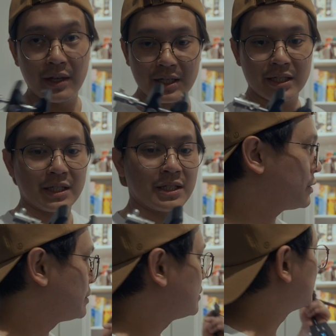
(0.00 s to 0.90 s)
this
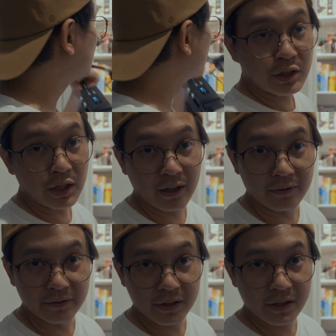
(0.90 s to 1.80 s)
to the
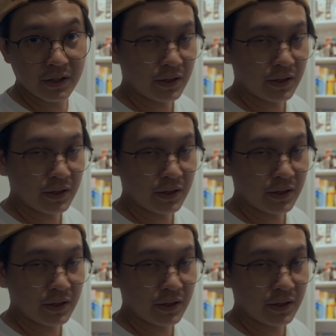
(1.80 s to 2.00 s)
shelves.